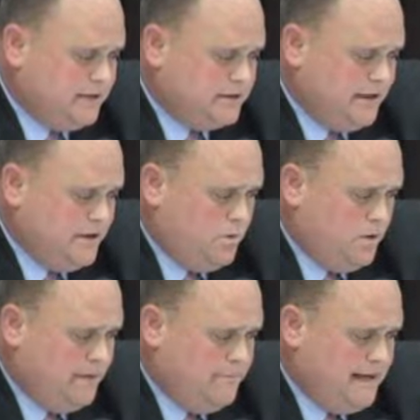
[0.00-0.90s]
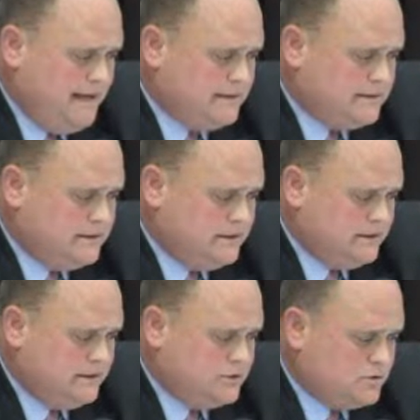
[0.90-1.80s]
So I know what it means
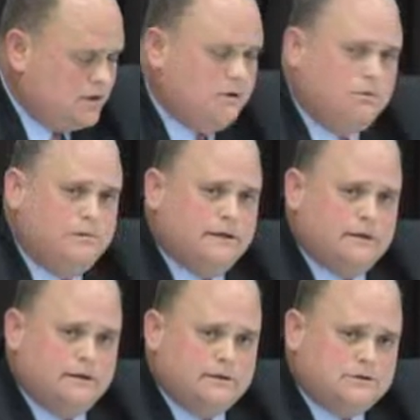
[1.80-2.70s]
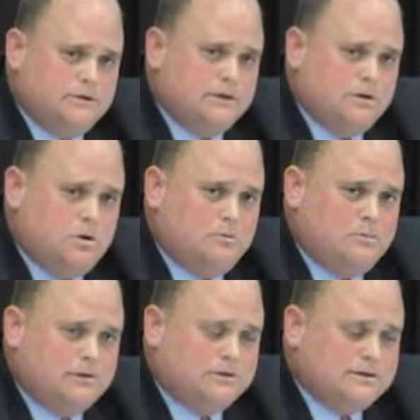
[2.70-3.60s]
to struggle with student
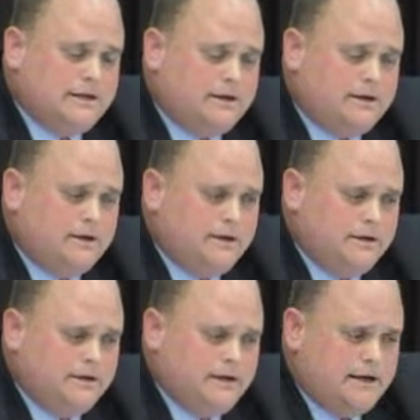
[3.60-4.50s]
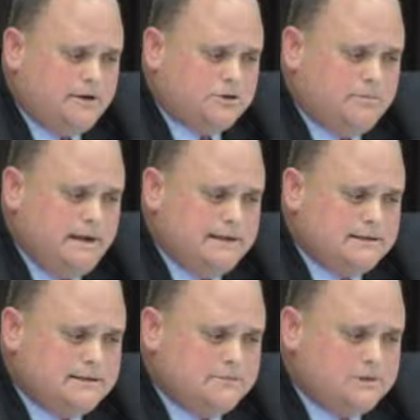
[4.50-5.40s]
loan bills that are
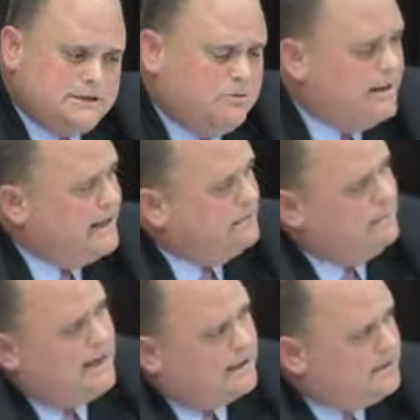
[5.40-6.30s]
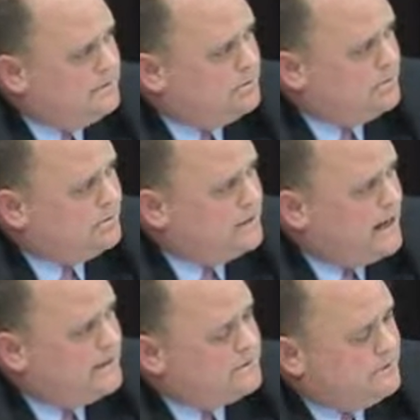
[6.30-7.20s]
tremendous, and we're still paying them back, to be perfectly
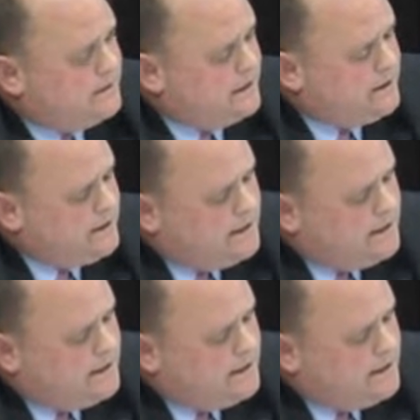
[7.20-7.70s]
honest with you.